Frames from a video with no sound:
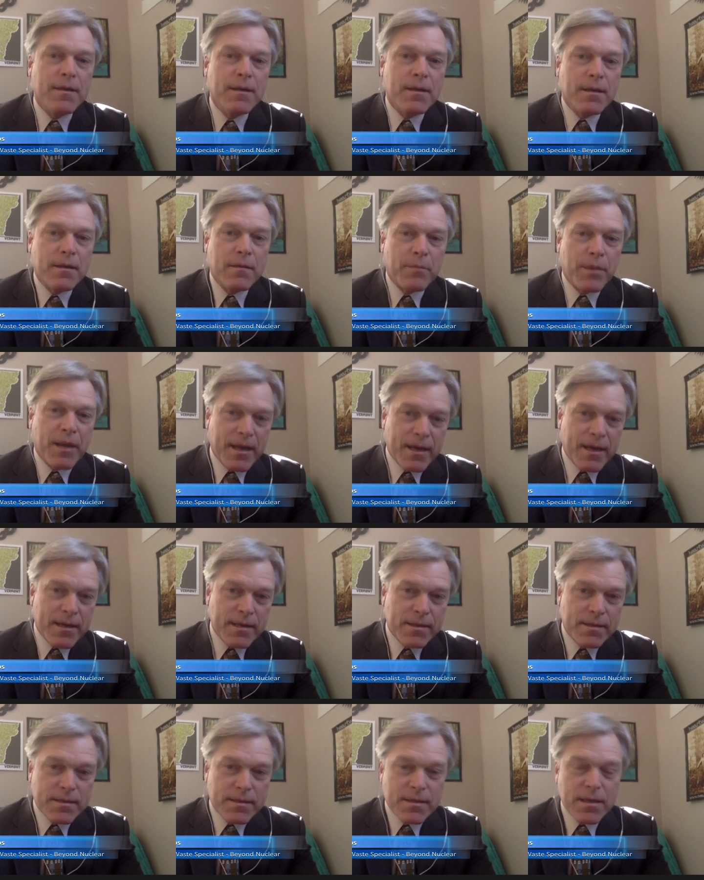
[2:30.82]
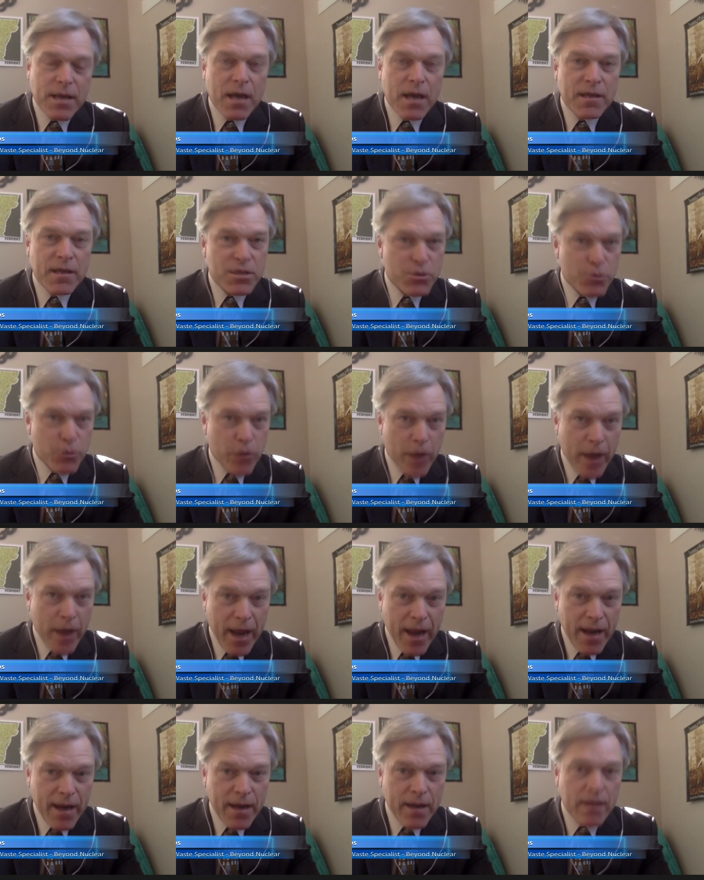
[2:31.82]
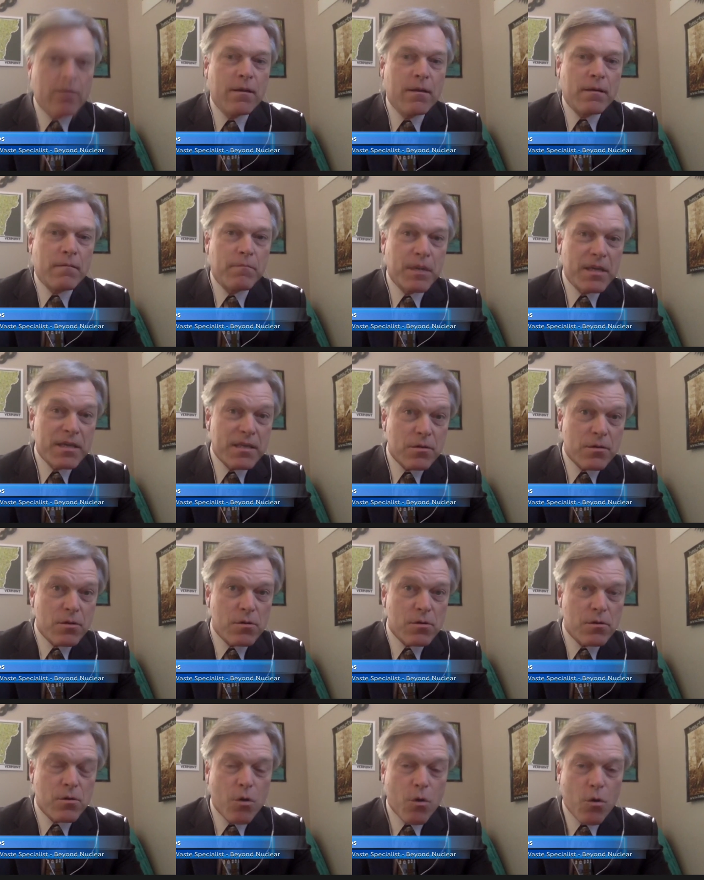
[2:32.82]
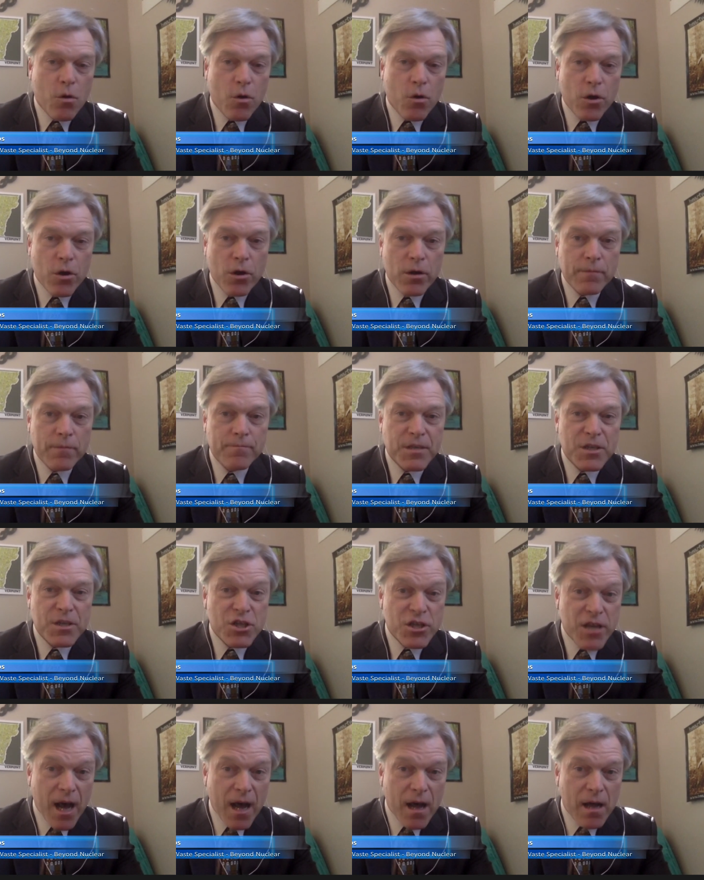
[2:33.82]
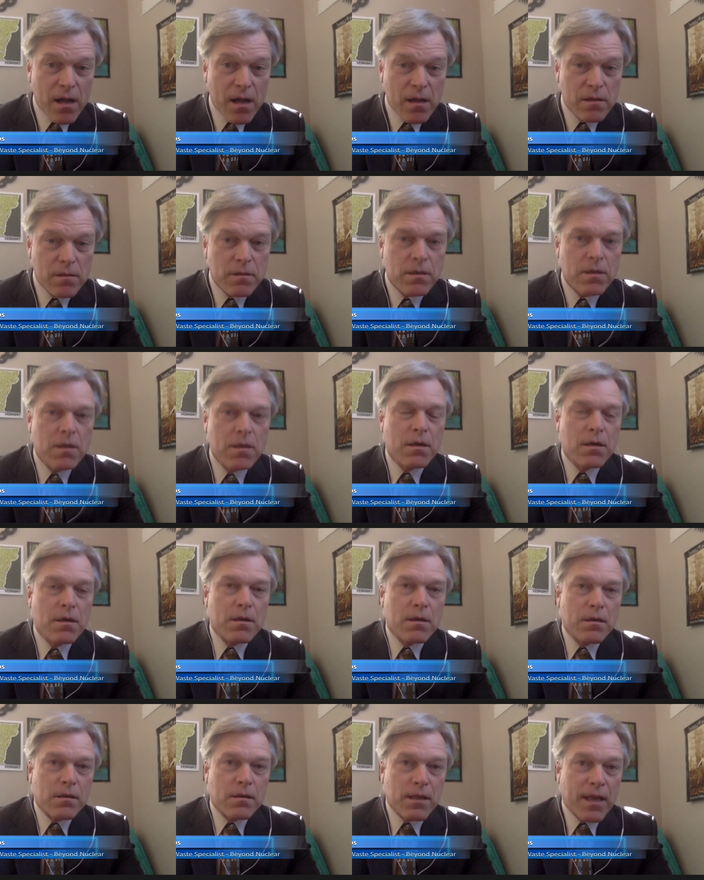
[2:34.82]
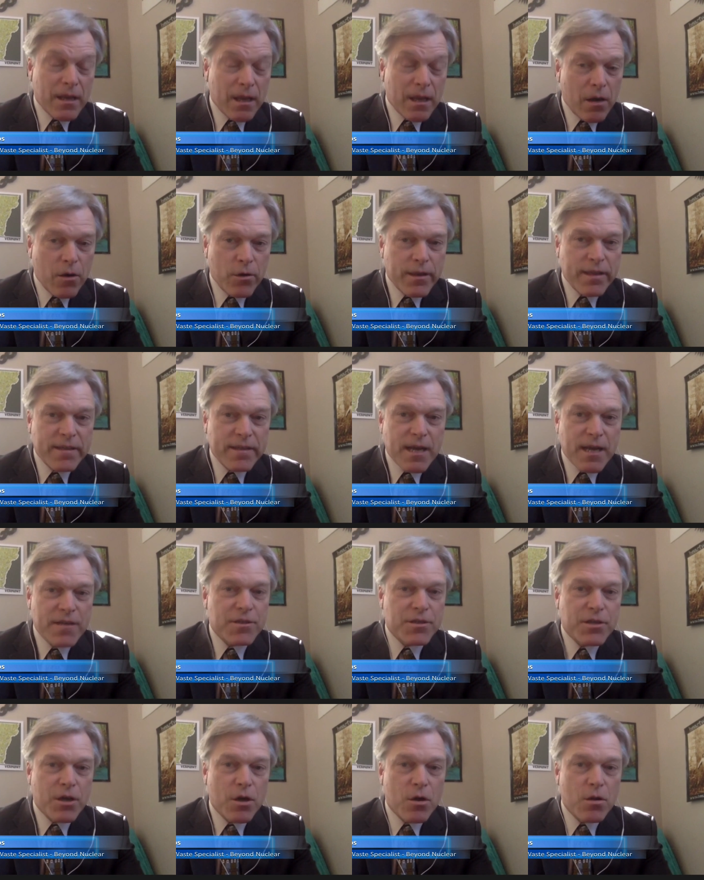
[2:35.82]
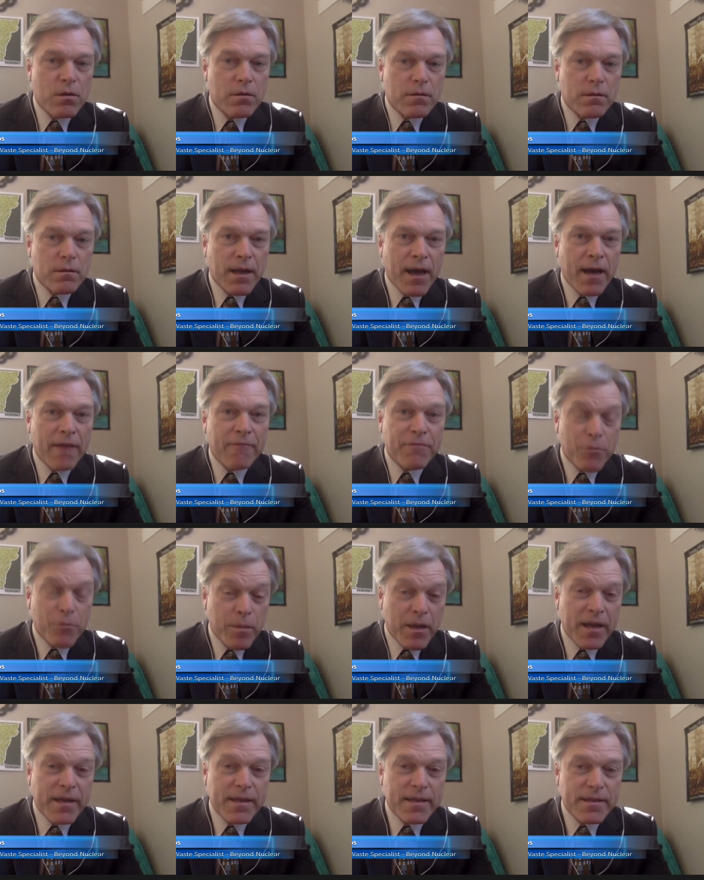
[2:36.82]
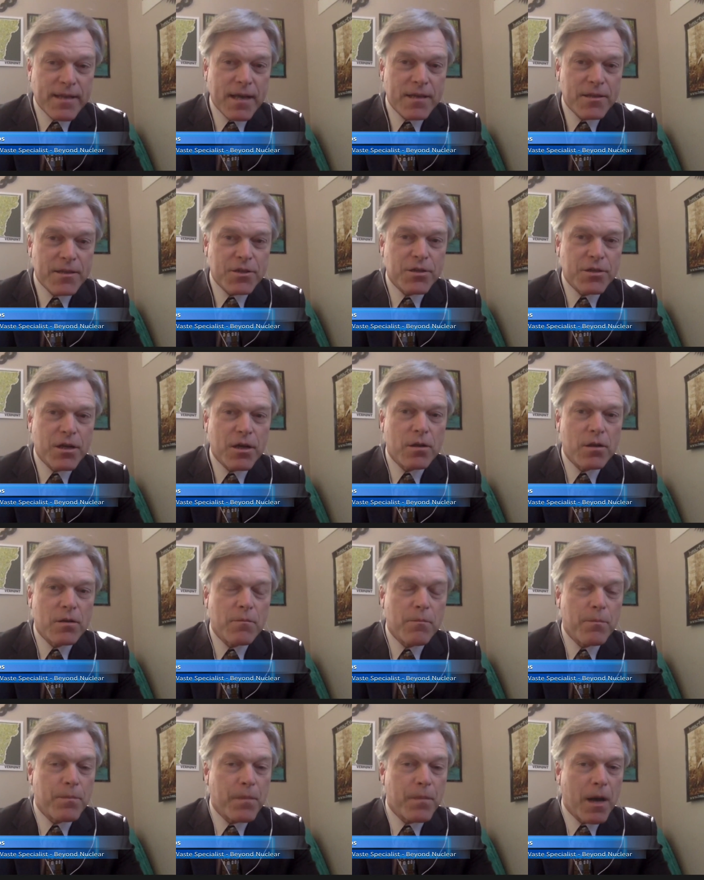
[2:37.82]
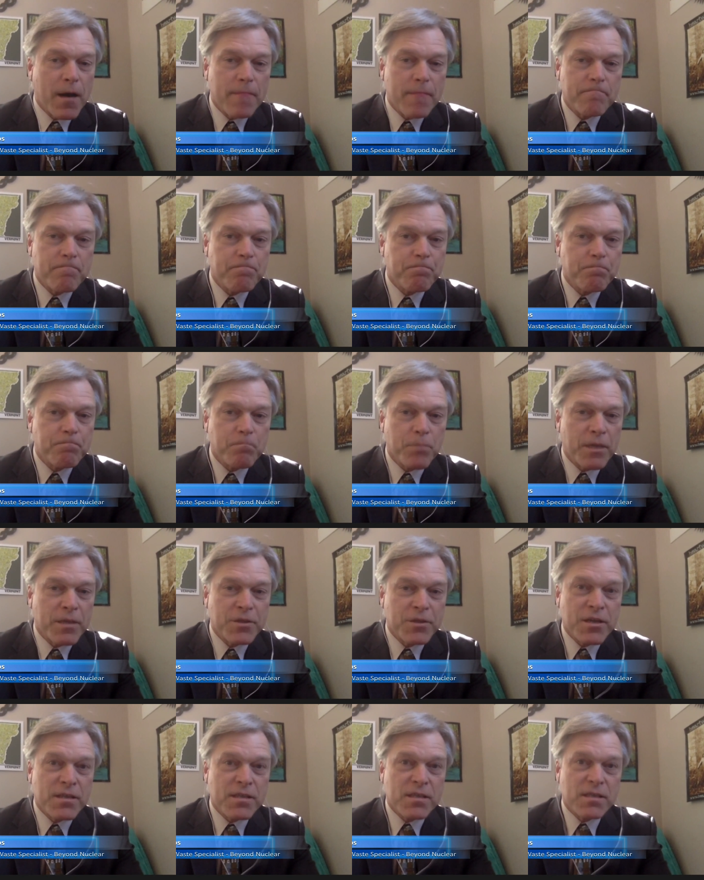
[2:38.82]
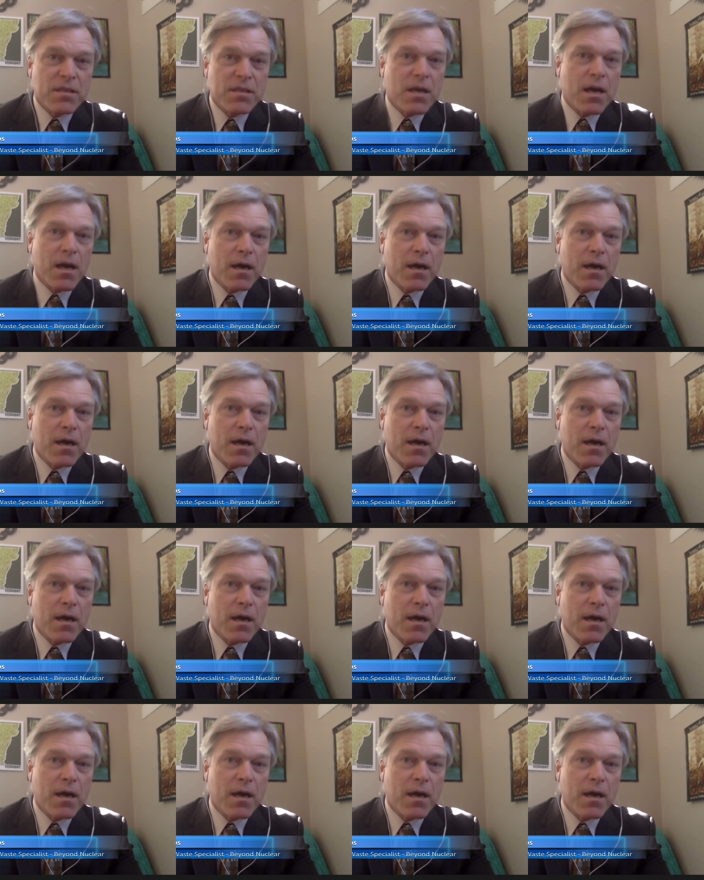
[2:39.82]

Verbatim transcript: because a stray missile or shell, let alone intentional, God forbid intentional, but just